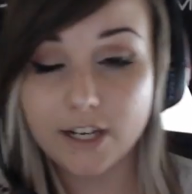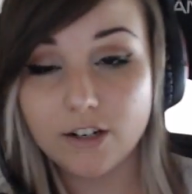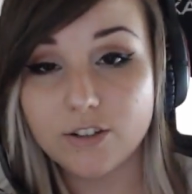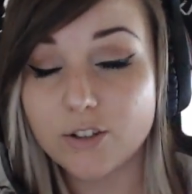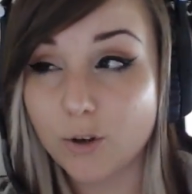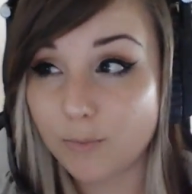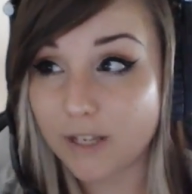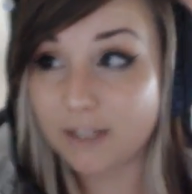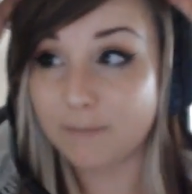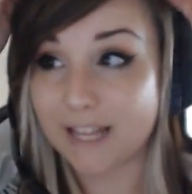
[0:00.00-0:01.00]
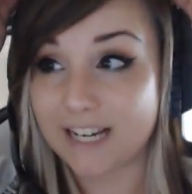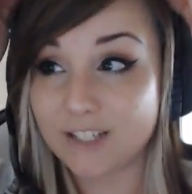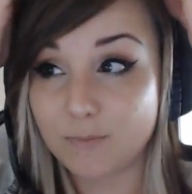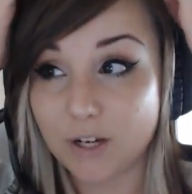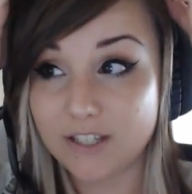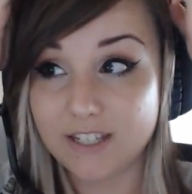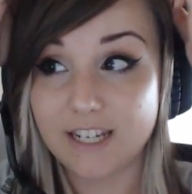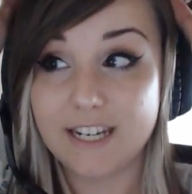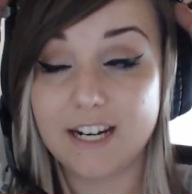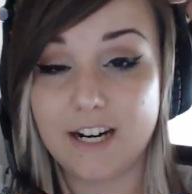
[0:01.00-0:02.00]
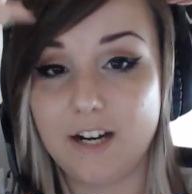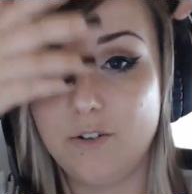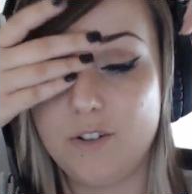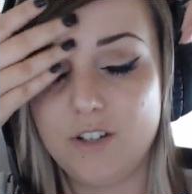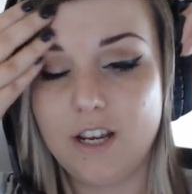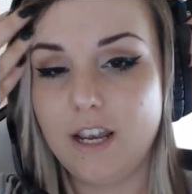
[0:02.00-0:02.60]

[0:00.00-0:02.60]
there's so many blank spots in our house,